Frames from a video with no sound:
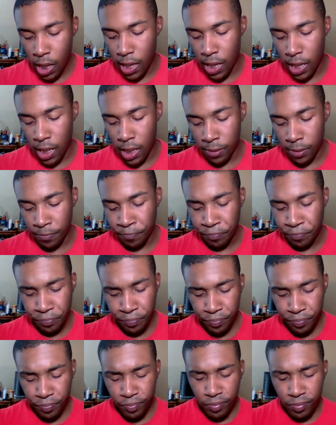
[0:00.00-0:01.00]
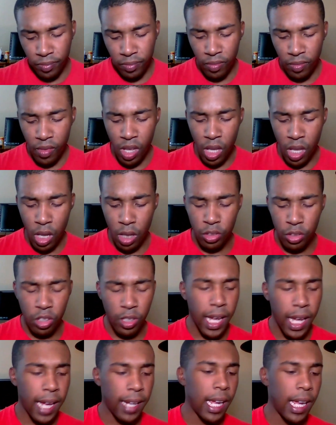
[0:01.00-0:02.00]

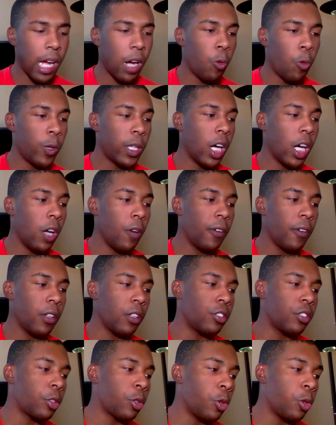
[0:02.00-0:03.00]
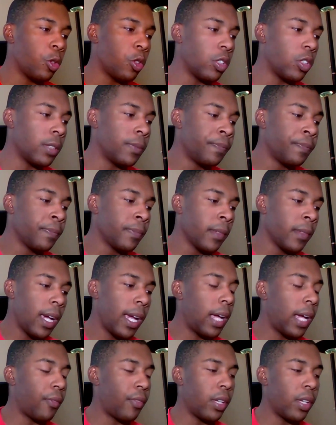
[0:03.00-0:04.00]
So yeah, now we come over to the school
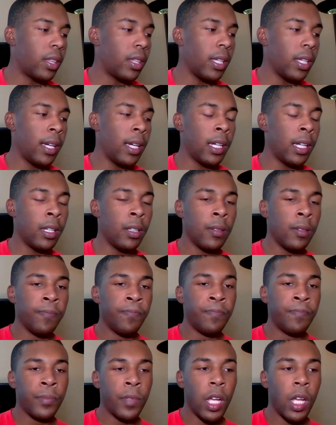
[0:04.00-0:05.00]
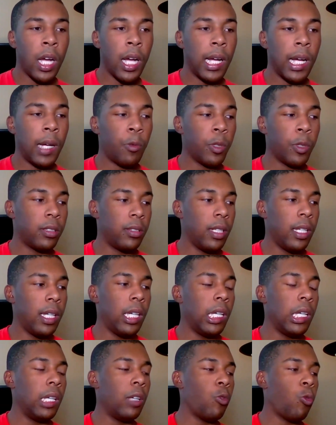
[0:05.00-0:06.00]
and everything. We
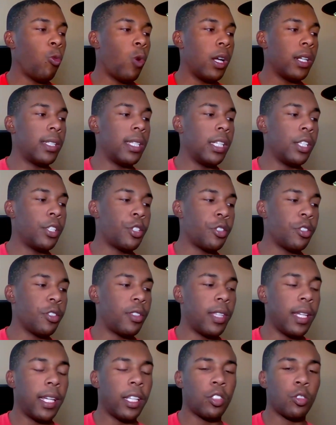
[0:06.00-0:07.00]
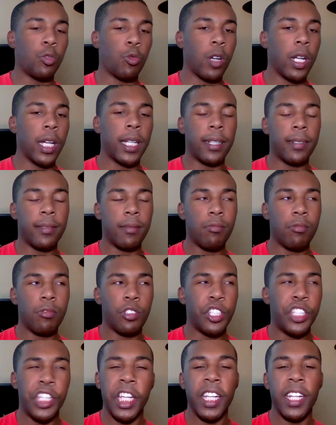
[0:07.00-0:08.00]
see one teacher thinks Rick
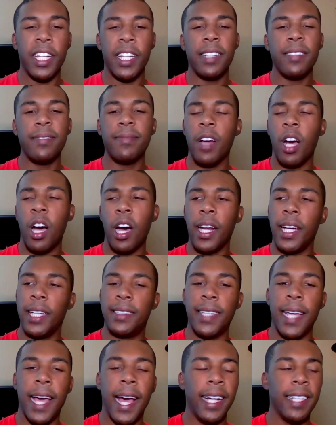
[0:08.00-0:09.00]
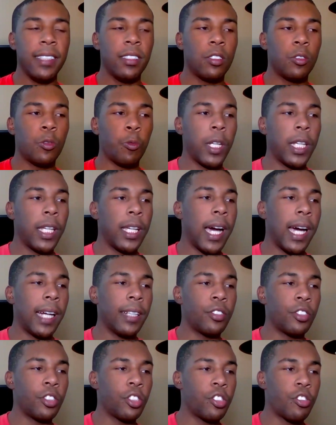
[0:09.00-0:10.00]
cheated on a test when he
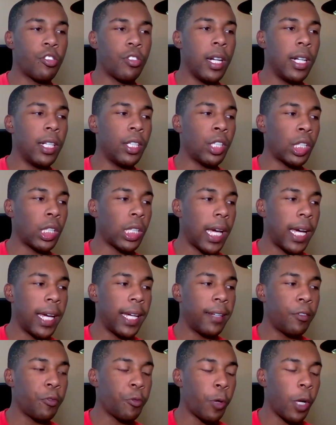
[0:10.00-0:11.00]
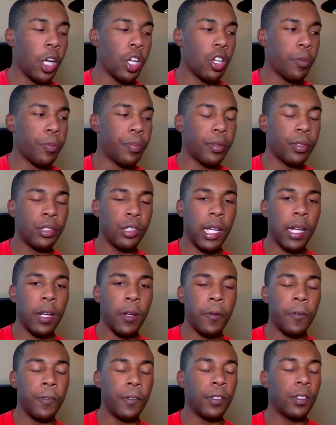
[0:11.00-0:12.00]
got like
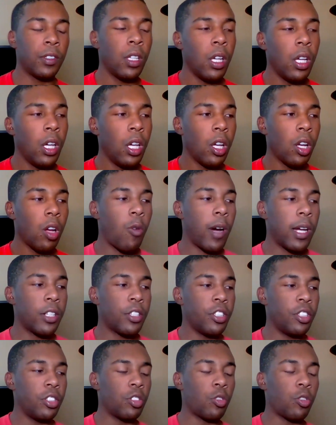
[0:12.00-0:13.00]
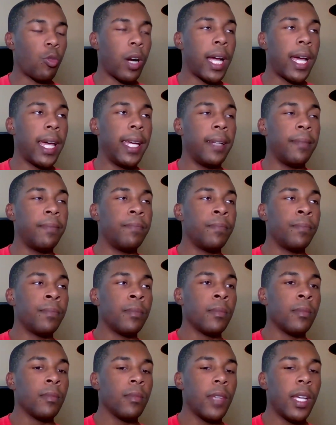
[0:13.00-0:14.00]
100% of his questions right,
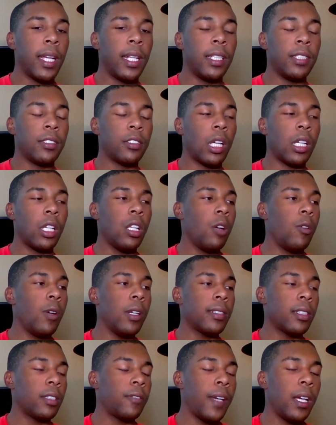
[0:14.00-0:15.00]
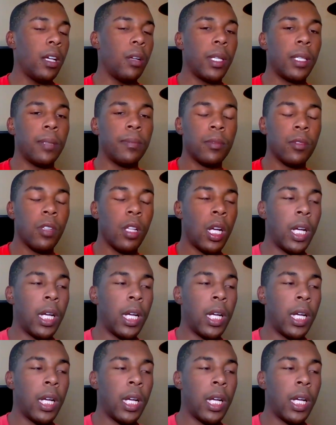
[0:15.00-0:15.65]
and he's like, you know what, just fail me.